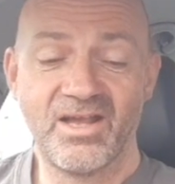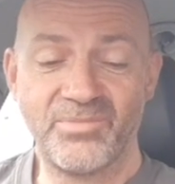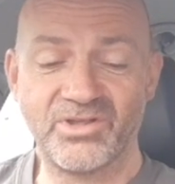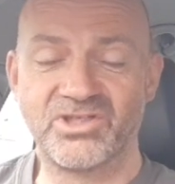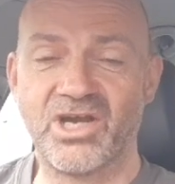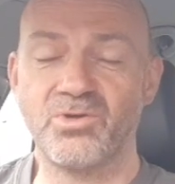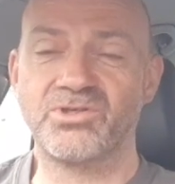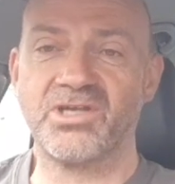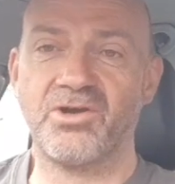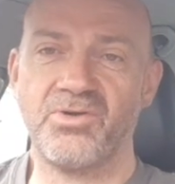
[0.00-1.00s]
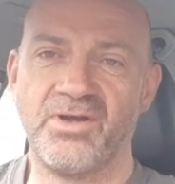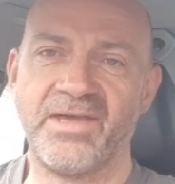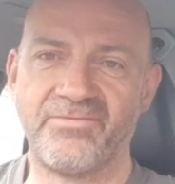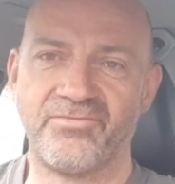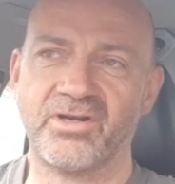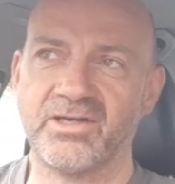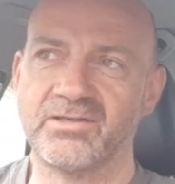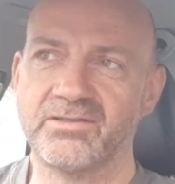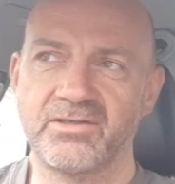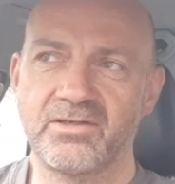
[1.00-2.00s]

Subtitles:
But Toto and Africa.